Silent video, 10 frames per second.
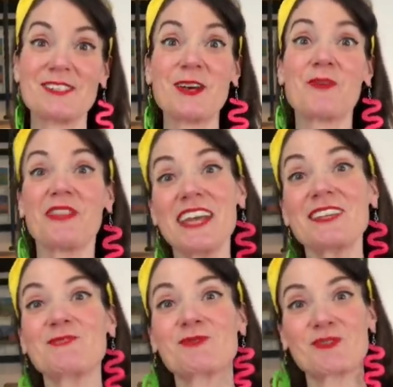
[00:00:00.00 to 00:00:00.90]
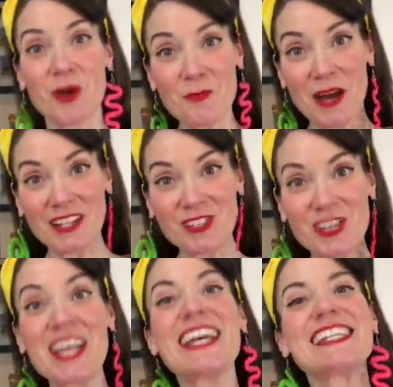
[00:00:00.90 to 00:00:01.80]
So thank you so much,
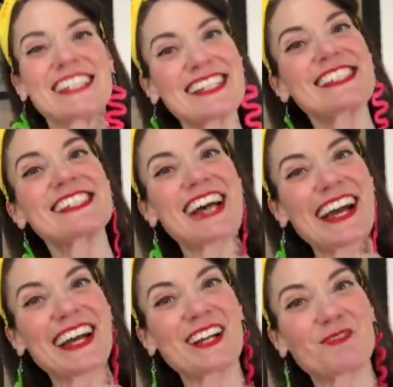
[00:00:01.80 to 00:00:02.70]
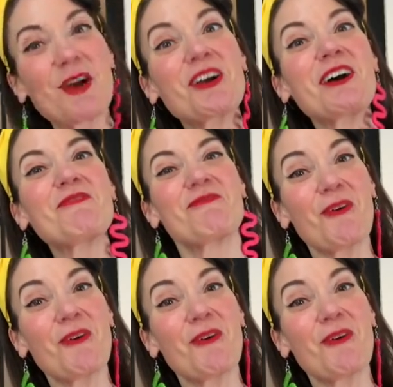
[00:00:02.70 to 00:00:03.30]
Dixon Ticonderoga,